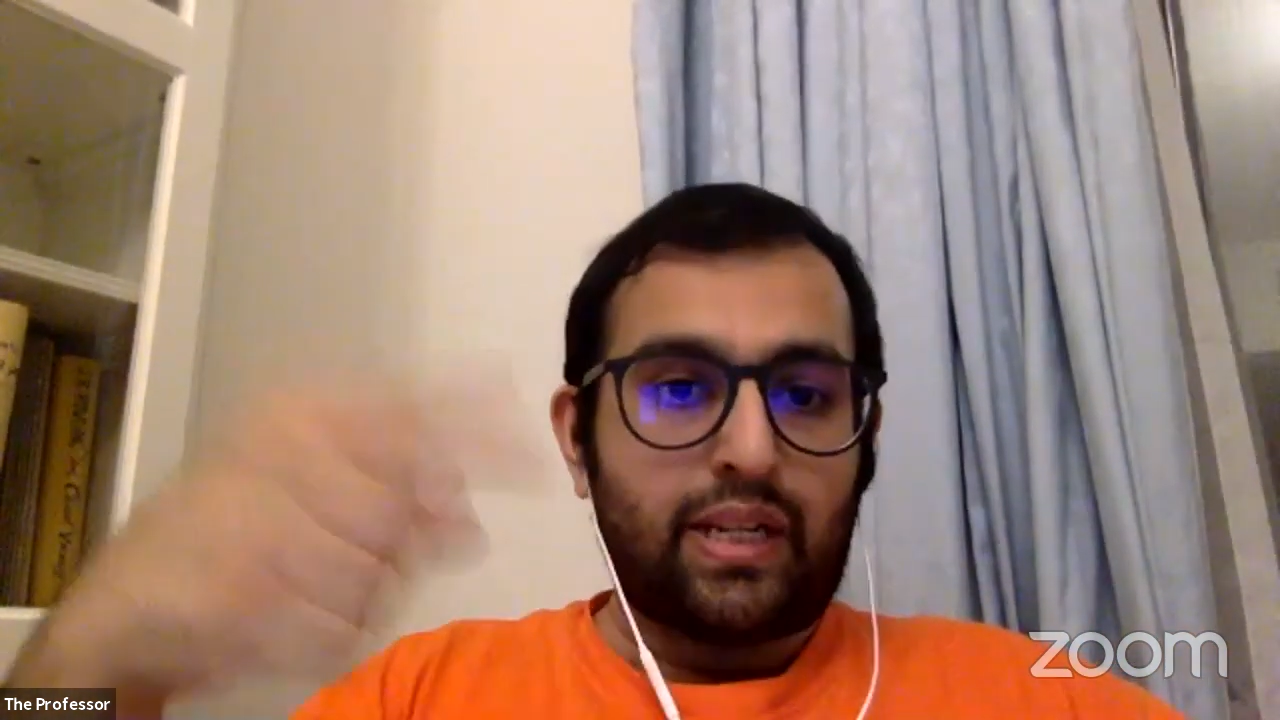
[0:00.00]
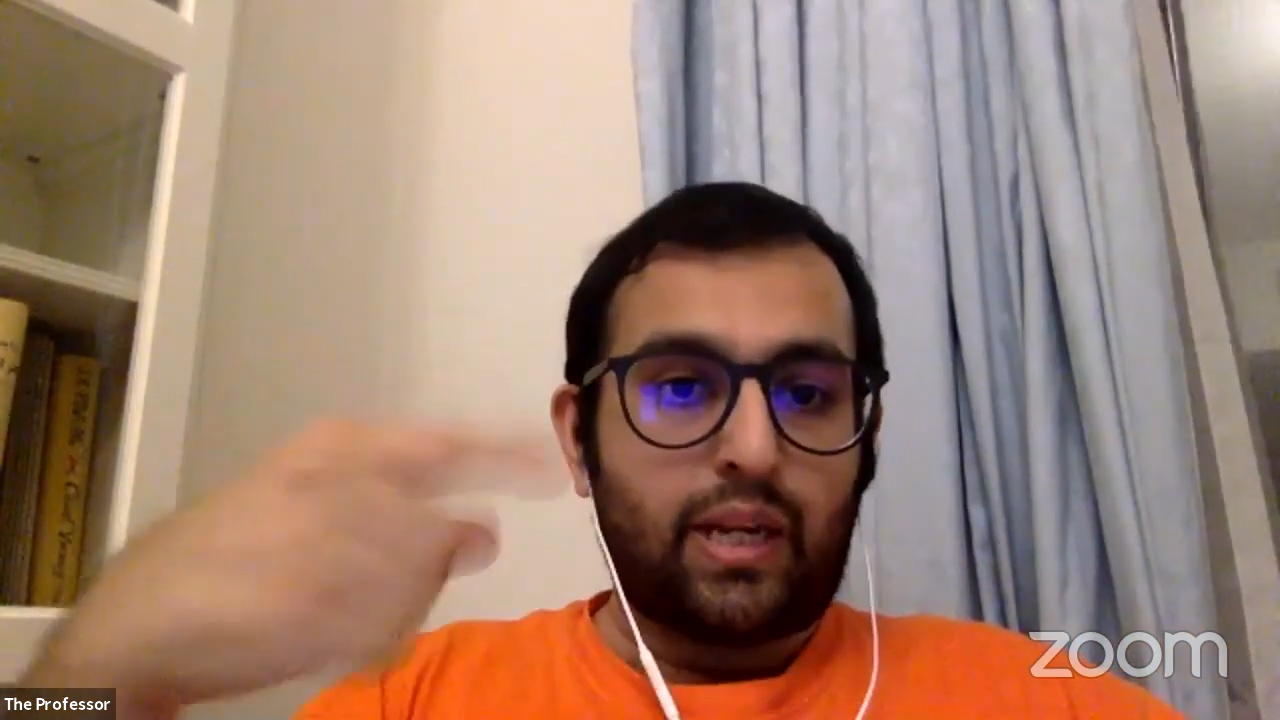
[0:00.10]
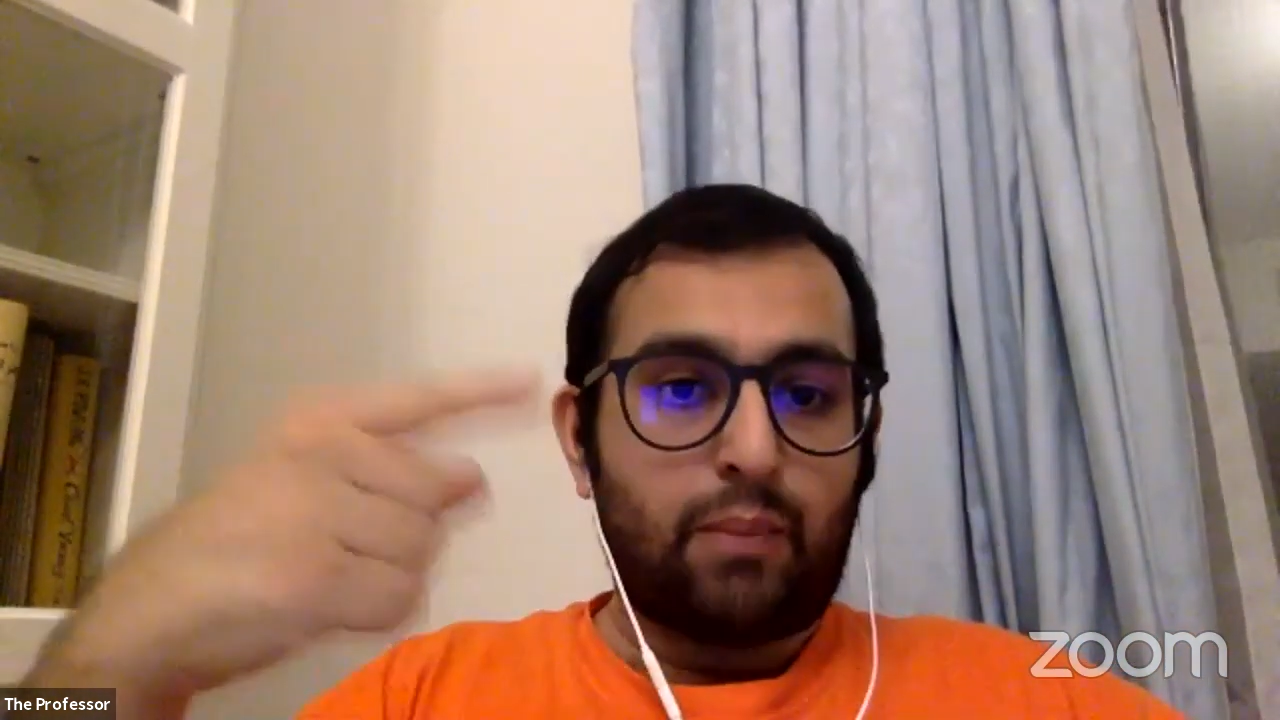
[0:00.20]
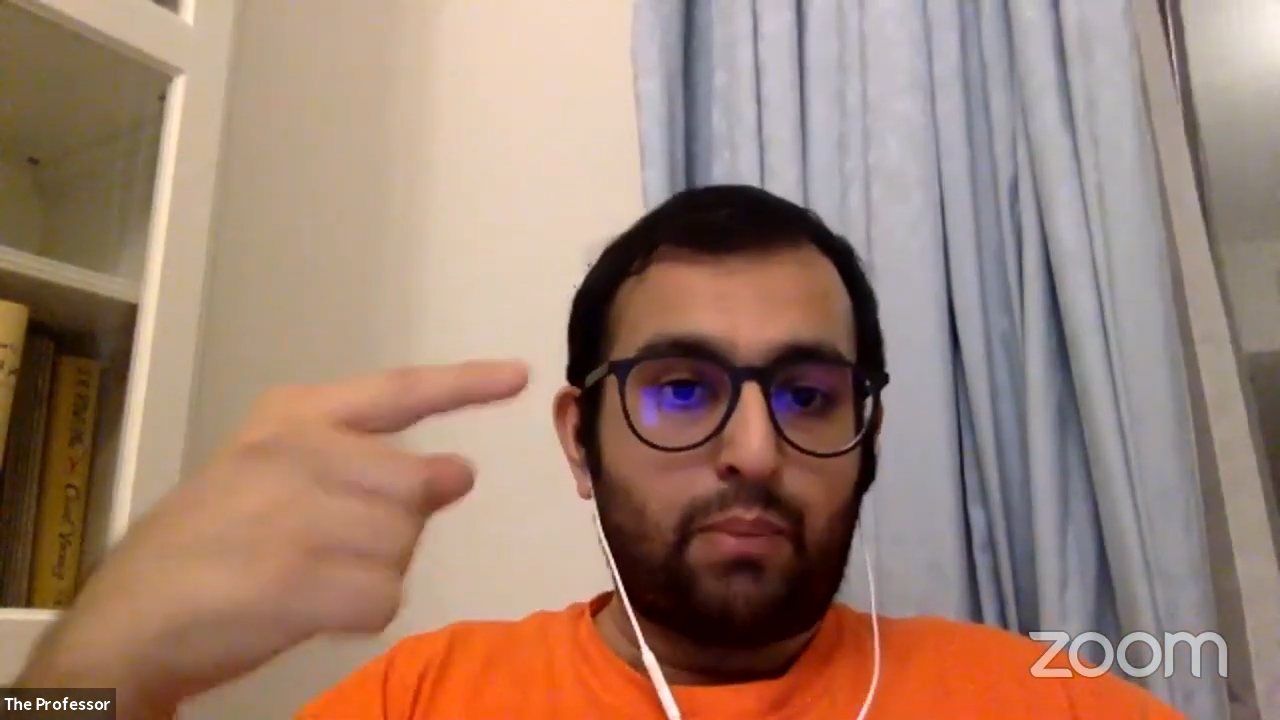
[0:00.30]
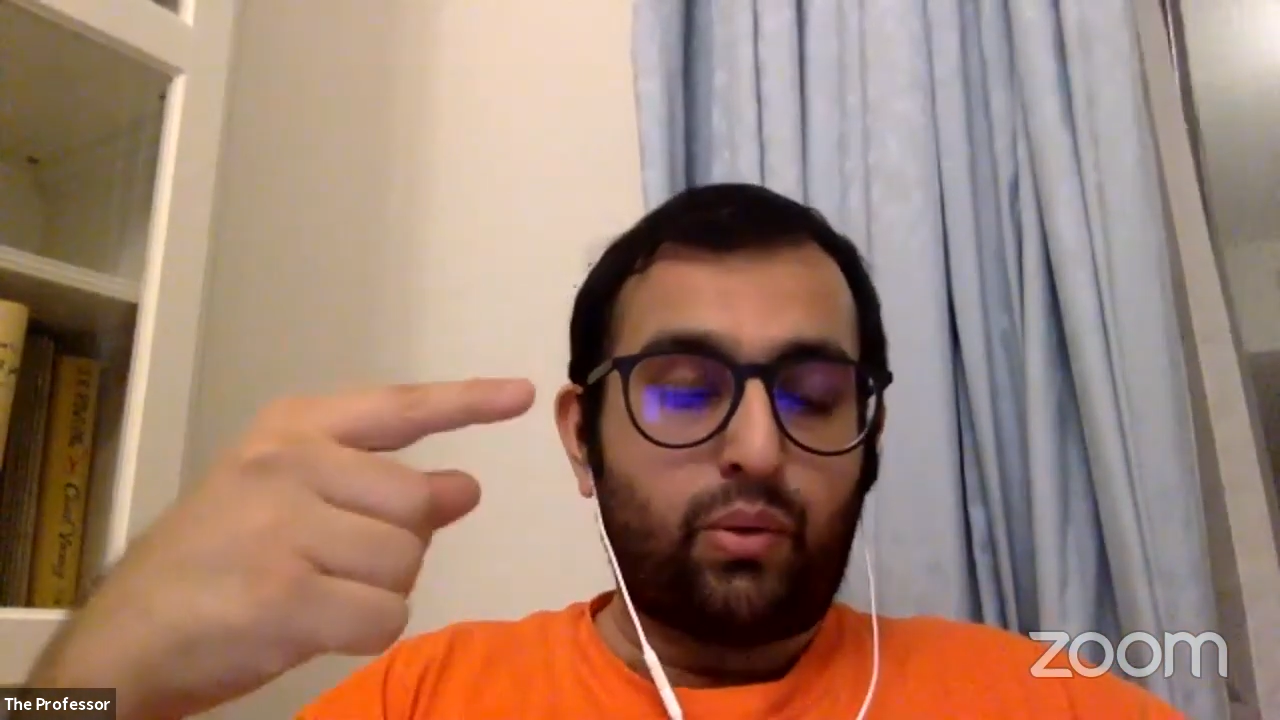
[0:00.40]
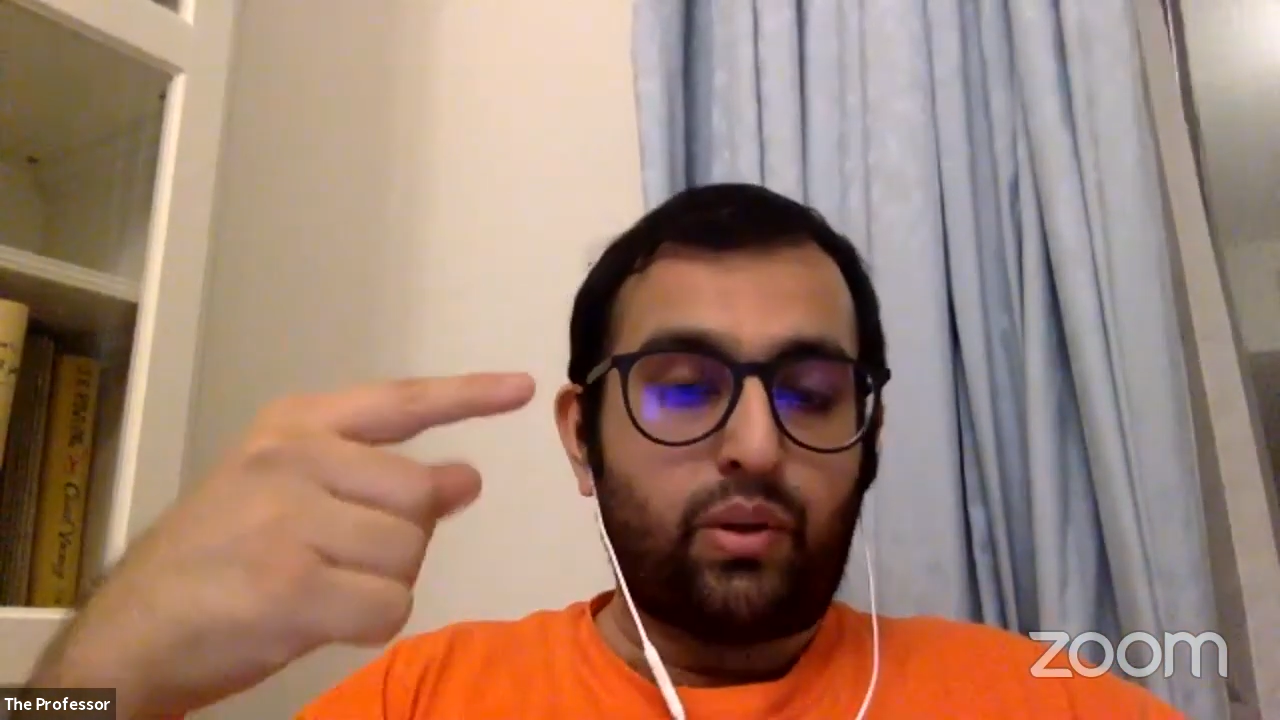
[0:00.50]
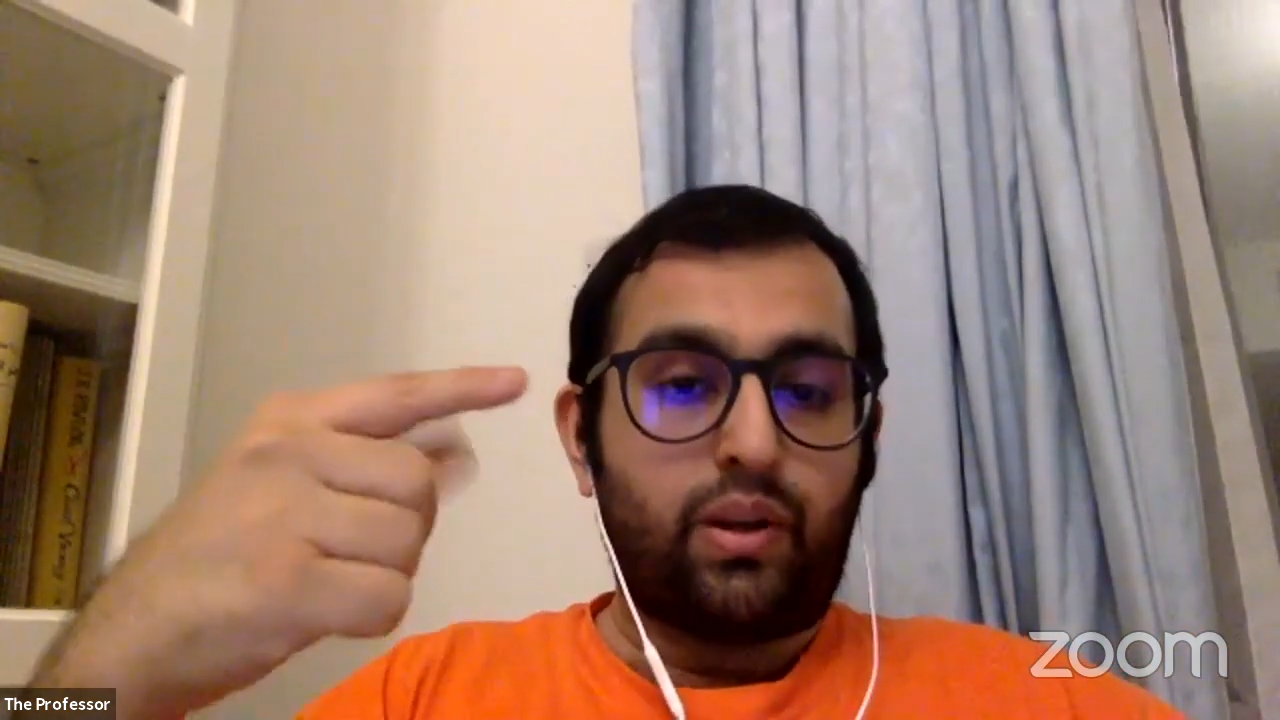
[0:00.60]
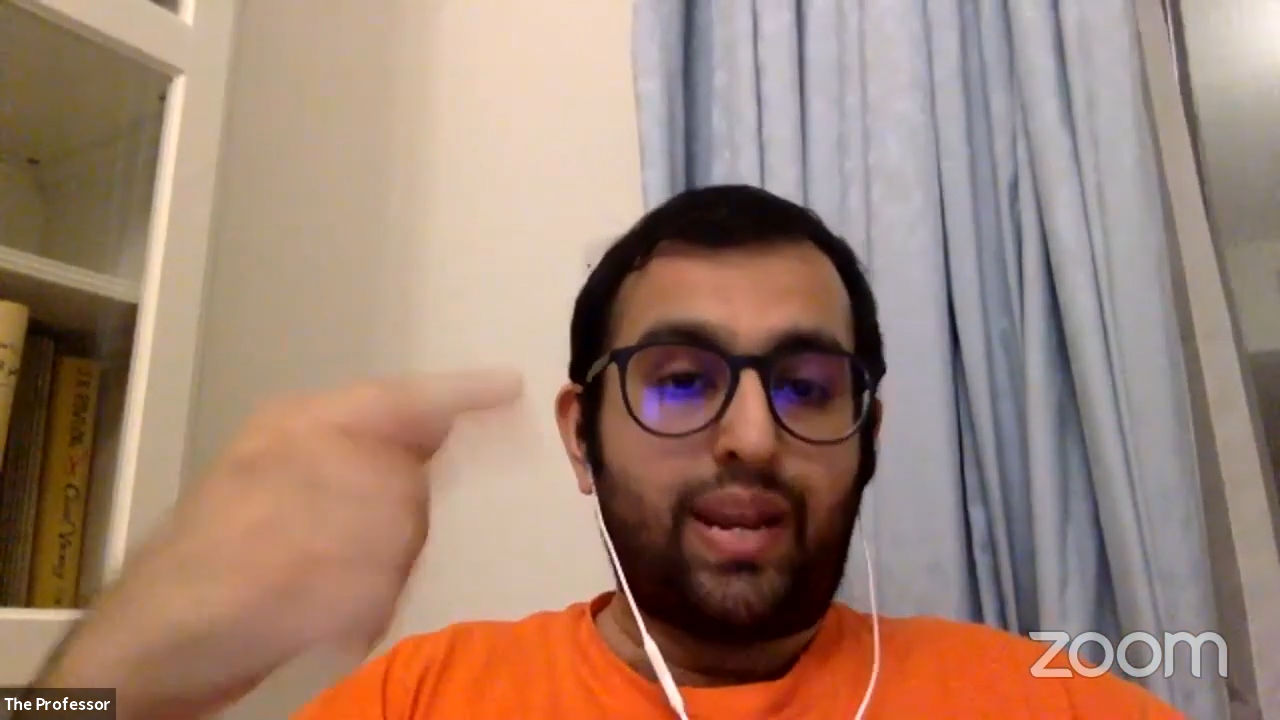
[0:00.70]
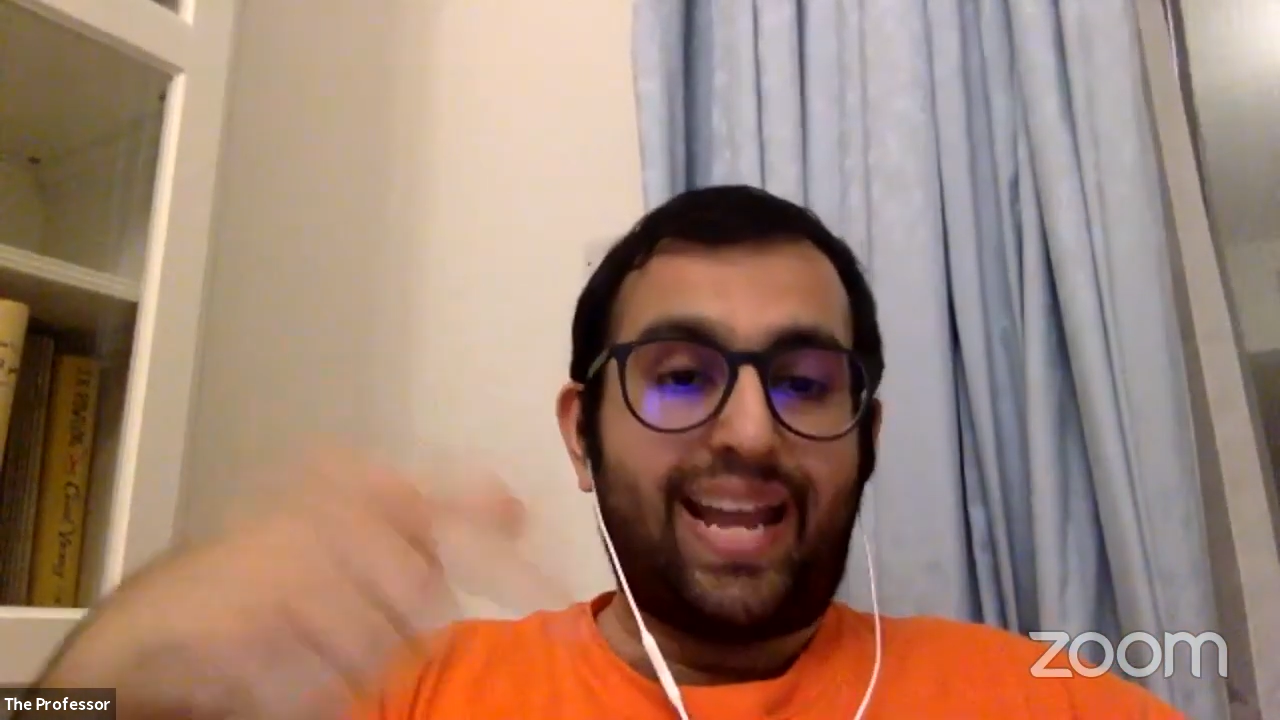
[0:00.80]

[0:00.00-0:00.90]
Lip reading: component